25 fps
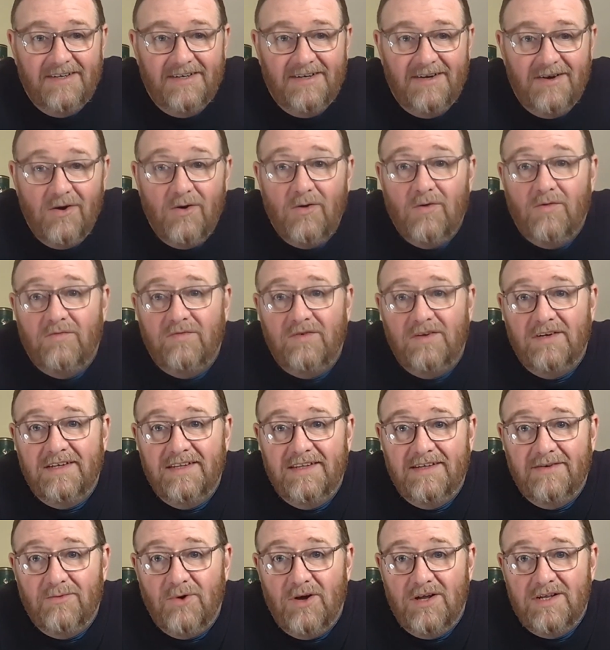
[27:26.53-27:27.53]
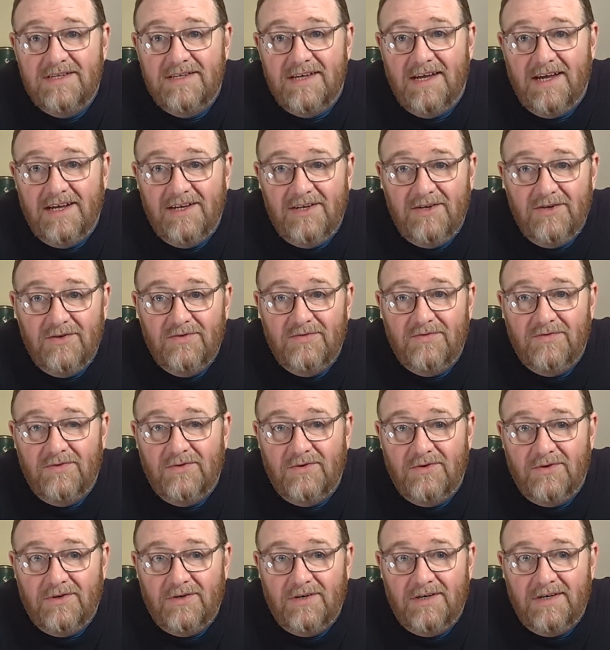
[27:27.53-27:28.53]
hopefully the ones that I do
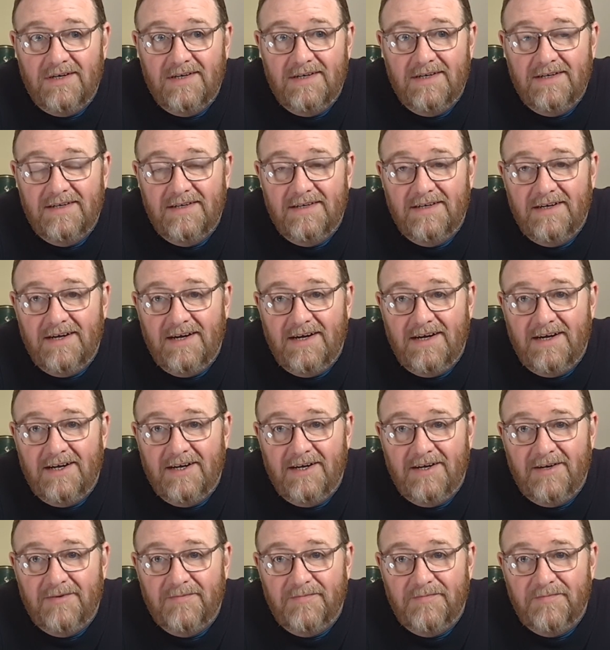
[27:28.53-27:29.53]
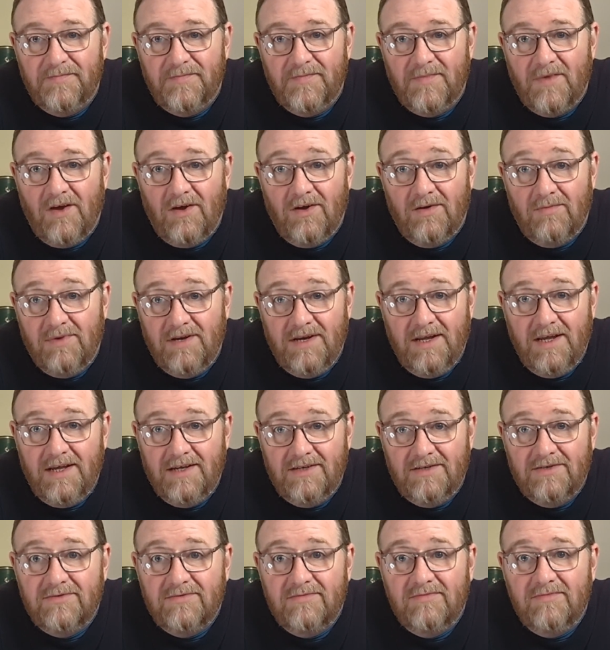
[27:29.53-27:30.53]
for
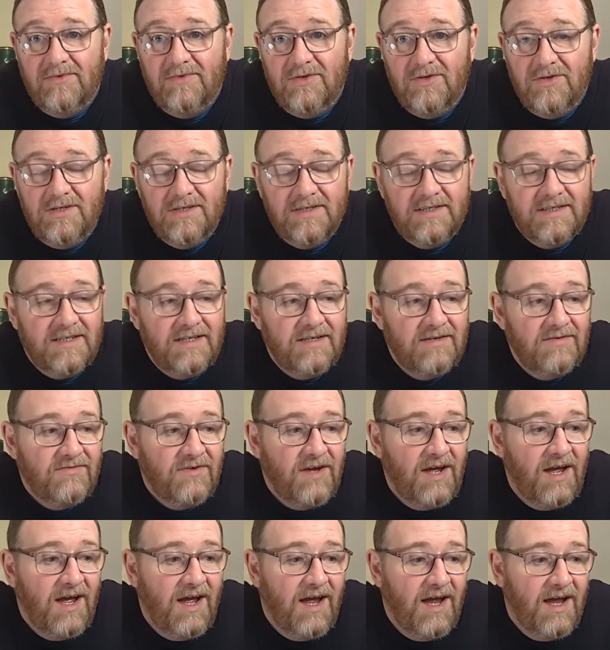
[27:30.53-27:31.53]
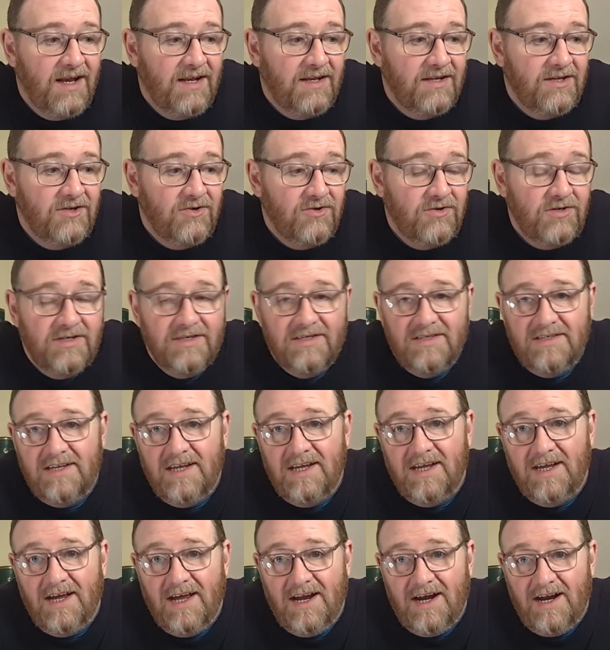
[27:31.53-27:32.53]
Hogmanay, New Year's Eve and New Year's
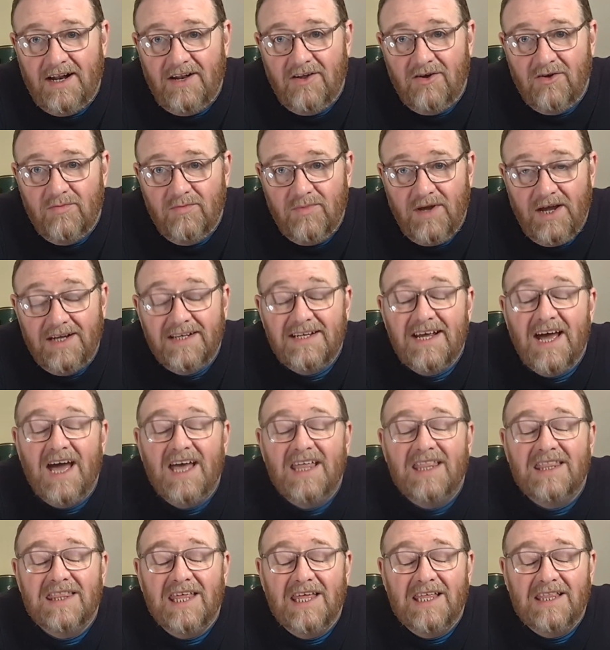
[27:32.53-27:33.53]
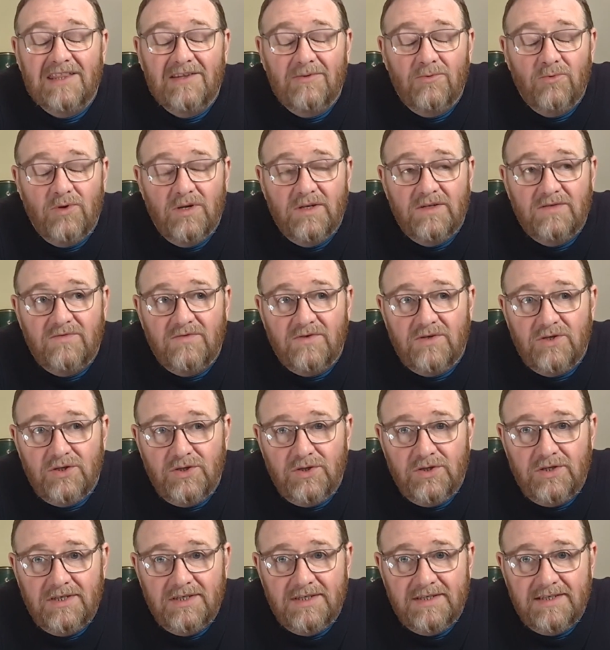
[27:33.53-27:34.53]
Day are a lot better. I think the ones for New
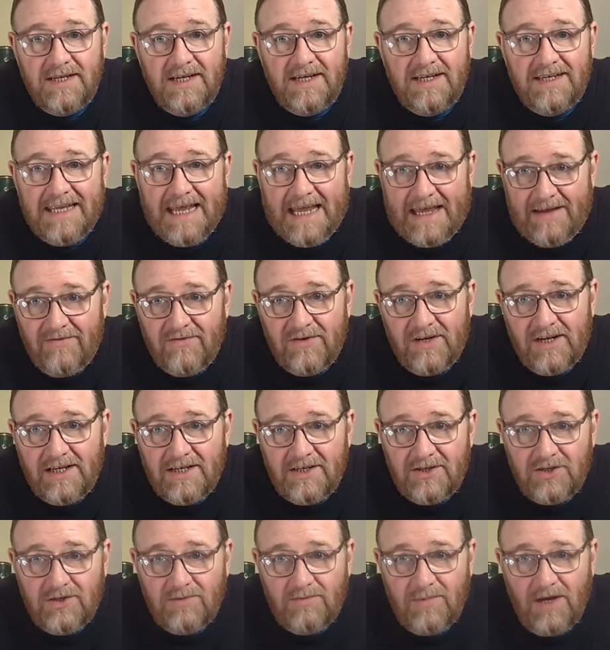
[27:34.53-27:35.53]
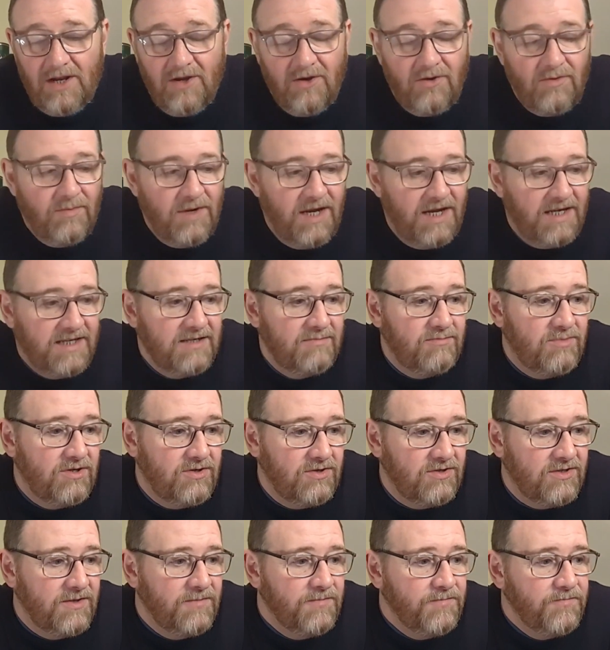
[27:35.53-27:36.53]
Year's Day definitely should be a lot better,
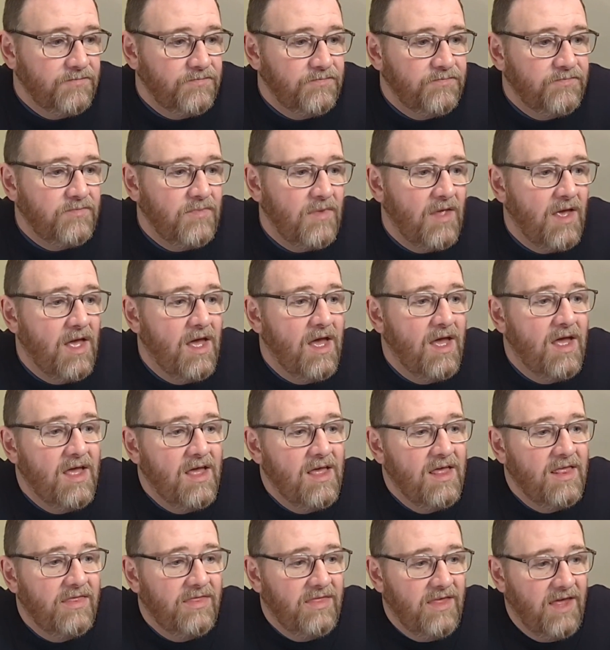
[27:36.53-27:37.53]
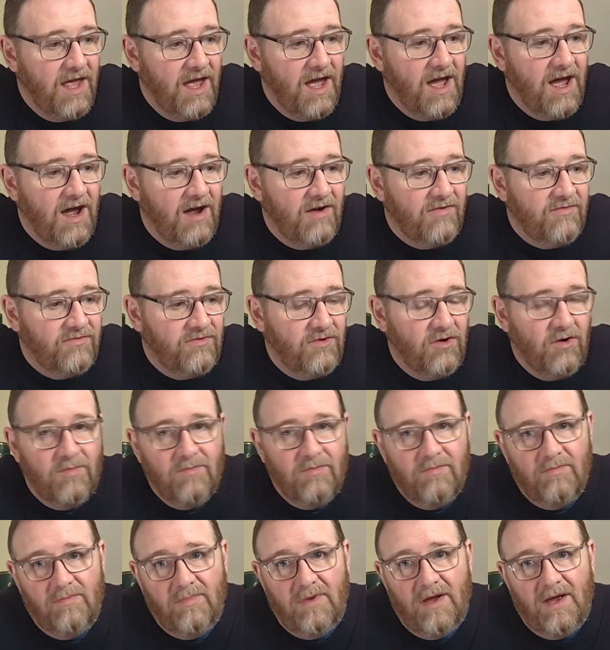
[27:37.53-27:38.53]
because they are
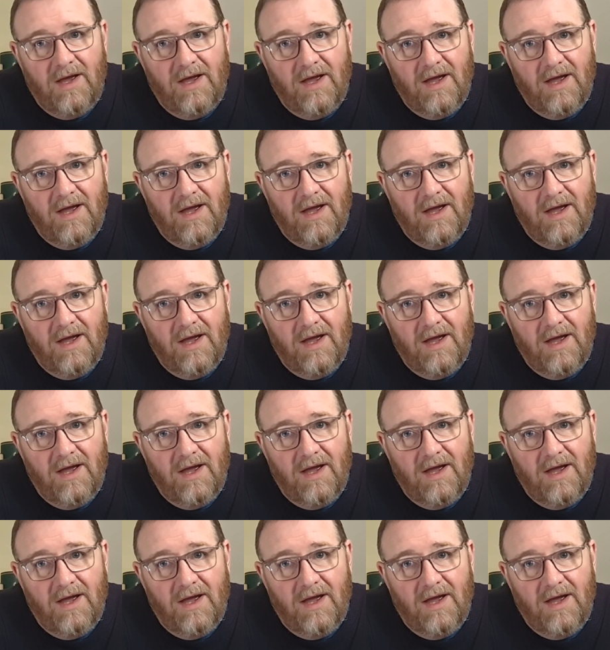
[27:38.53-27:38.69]
from